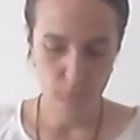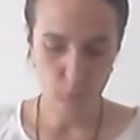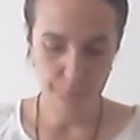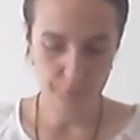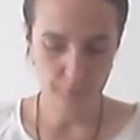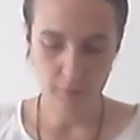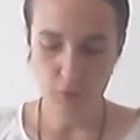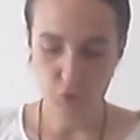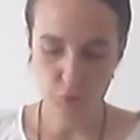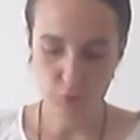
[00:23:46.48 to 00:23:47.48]

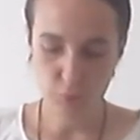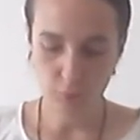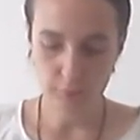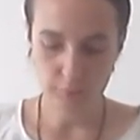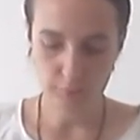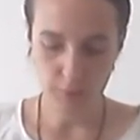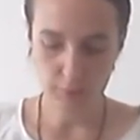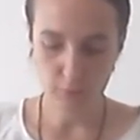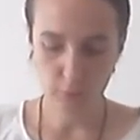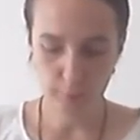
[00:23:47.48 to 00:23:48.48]
observation. You
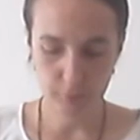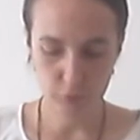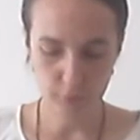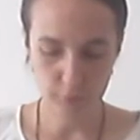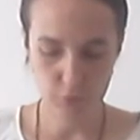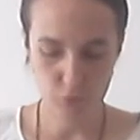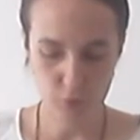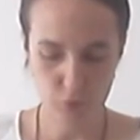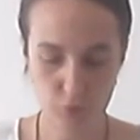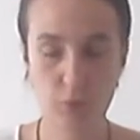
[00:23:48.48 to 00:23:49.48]
understand the whole picture of the
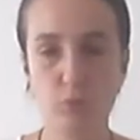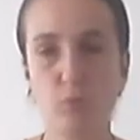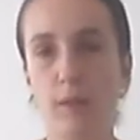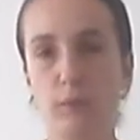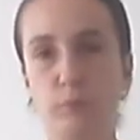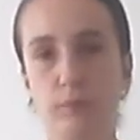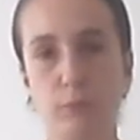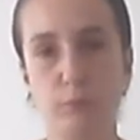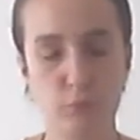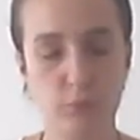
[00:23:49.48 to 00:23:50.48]
situation, and you act
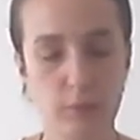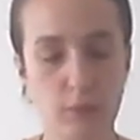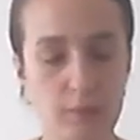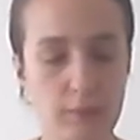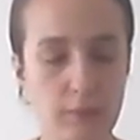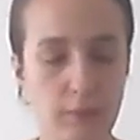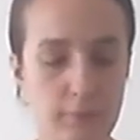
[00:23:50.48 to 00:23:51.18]
without overreacting.